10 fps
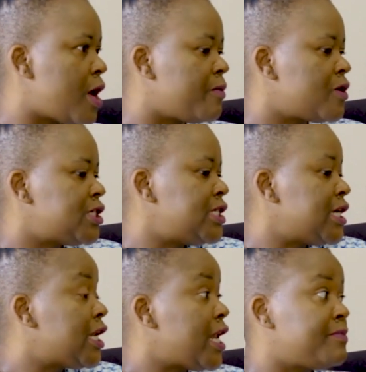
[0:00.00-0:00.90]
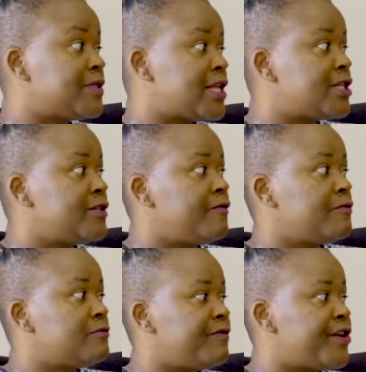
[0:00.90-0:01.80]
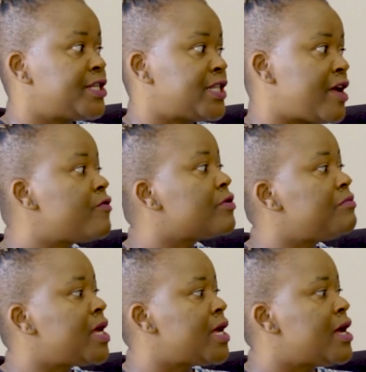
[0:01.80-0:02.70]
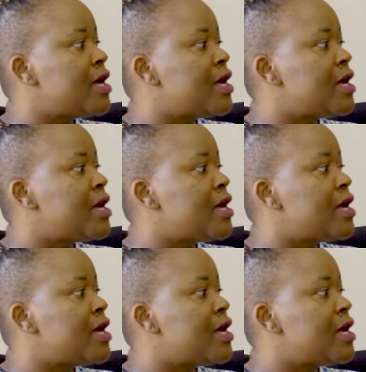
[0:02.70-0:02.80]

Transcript: Well, she claims that she feels very safe with me.